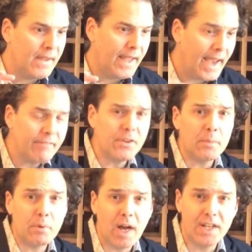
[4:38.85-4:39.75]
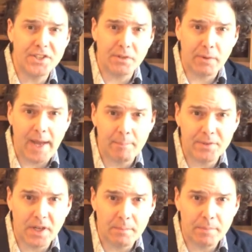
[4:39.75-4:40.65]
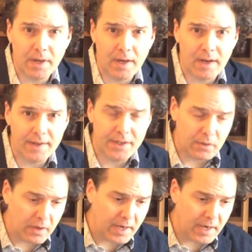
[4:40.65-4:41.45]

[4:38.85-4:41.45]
after the project wrapped up, uh, you know,